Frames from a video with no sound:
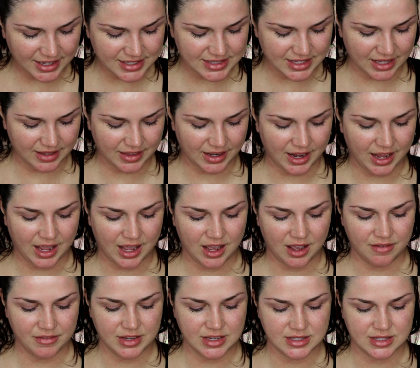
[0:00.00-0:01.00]
the next thing that I
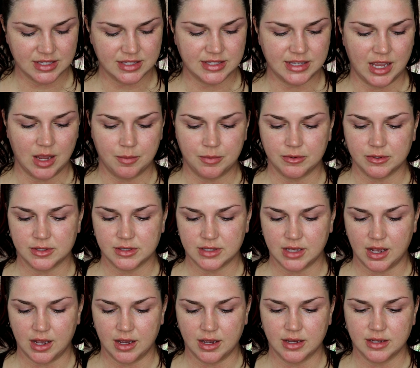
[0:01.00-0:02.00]
have is the sample
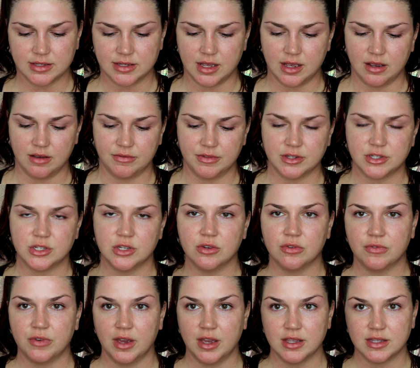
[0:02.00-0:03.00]
size of the
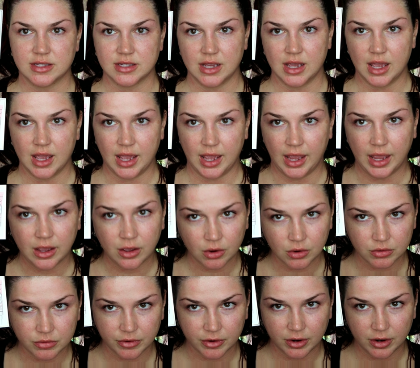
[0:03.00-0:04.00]
Too Faced
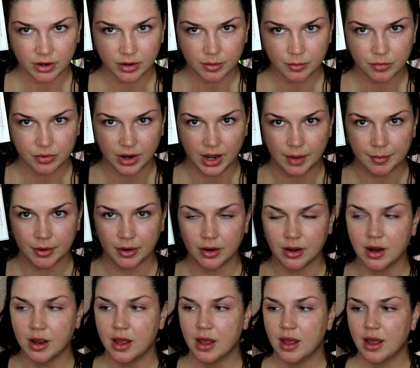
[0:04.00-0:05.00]
Hangover
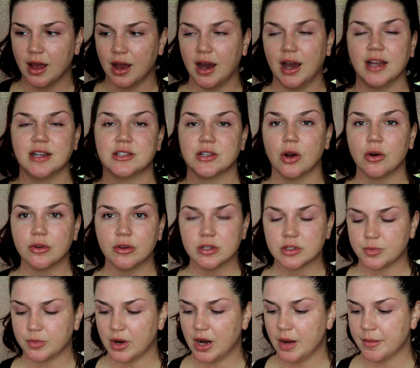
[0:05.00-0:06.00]
Primer. I don't
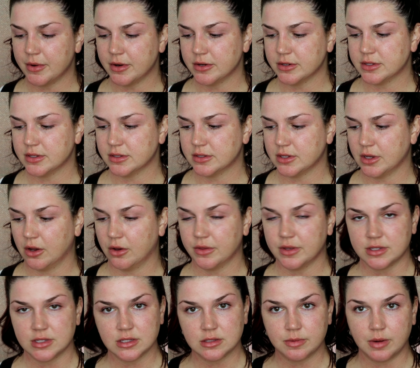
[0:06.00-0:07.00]
use primers, so
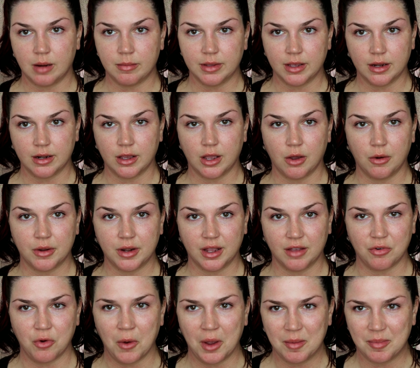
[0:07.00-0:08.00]
this is probably gonna go in
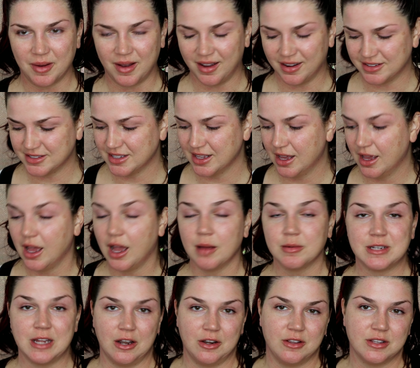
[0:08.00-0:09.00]
a giveaway box.
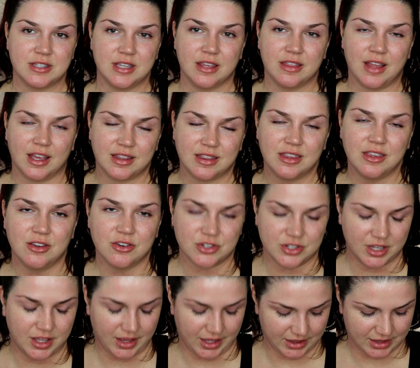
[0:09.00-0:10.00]
I'm telling you, see, like,
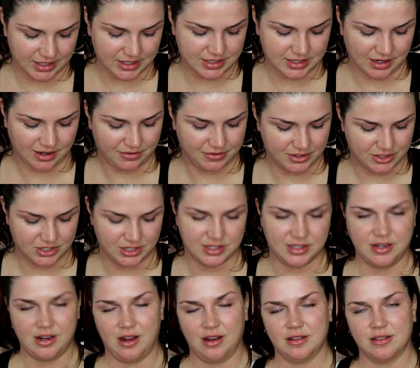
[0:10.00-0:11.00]
usually like this stuff is
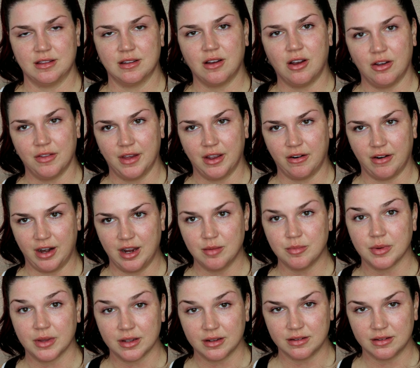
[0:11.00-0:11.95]
just not all that great,